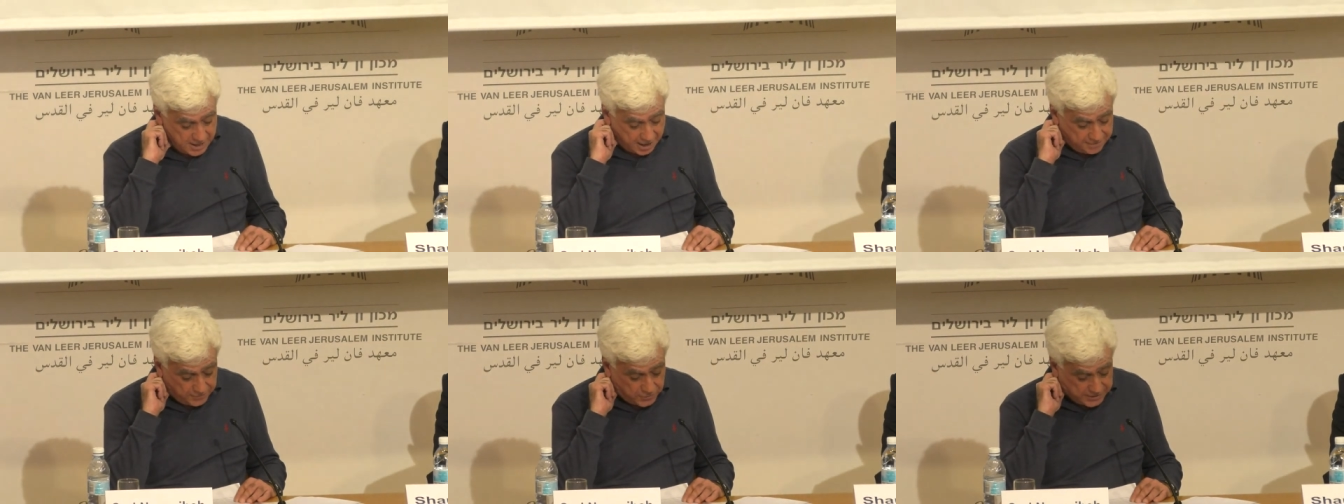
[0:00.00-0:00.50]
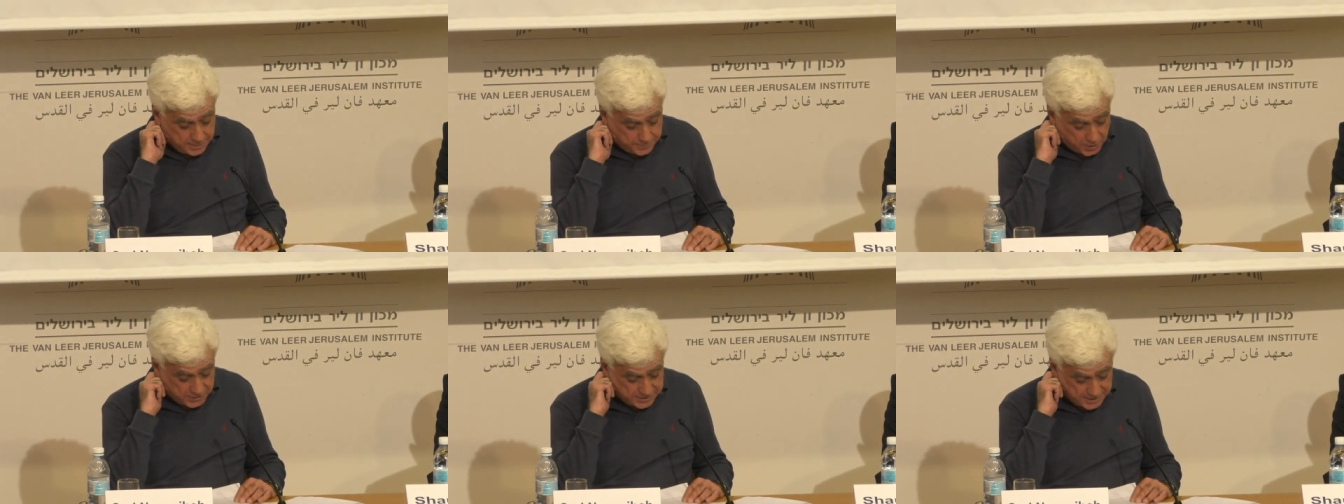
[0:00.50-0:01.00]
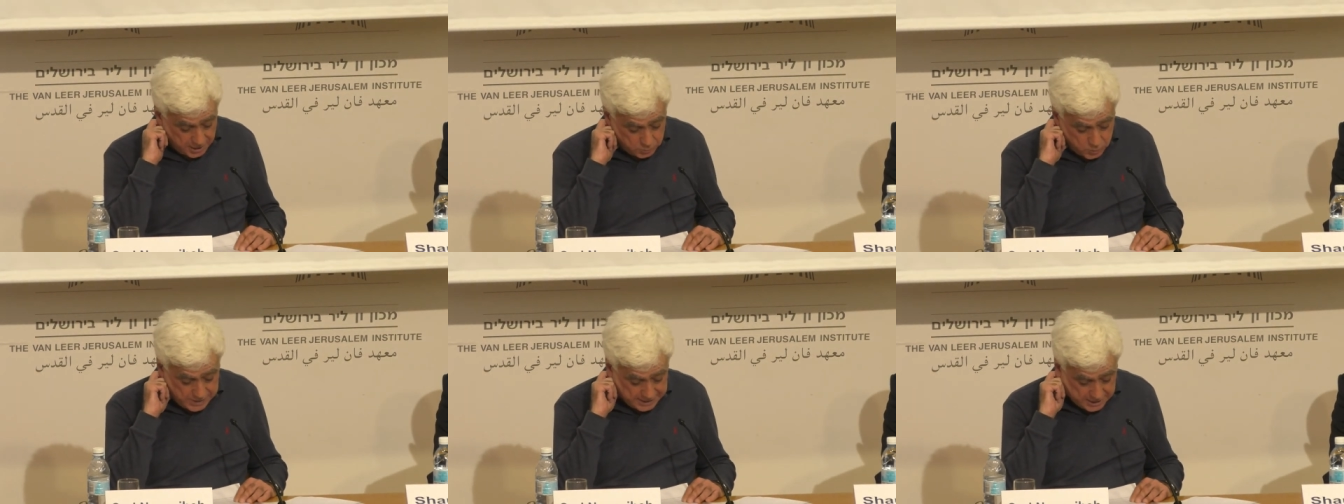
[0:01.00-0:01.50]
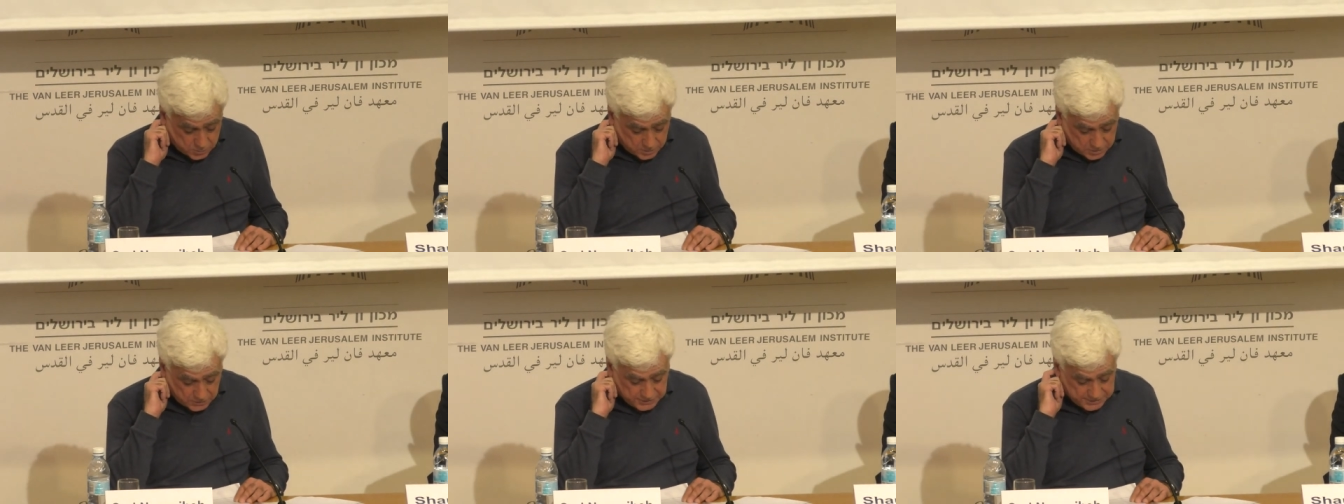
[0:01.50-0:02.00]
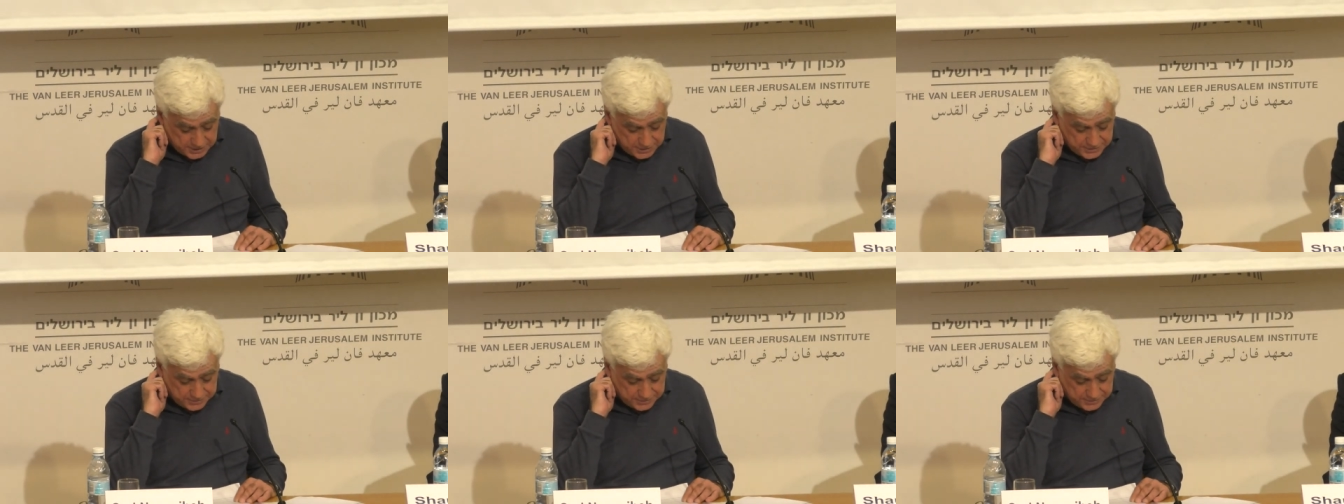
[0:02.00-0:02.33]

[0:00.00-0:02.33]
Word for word: I've already pointed out with equal concern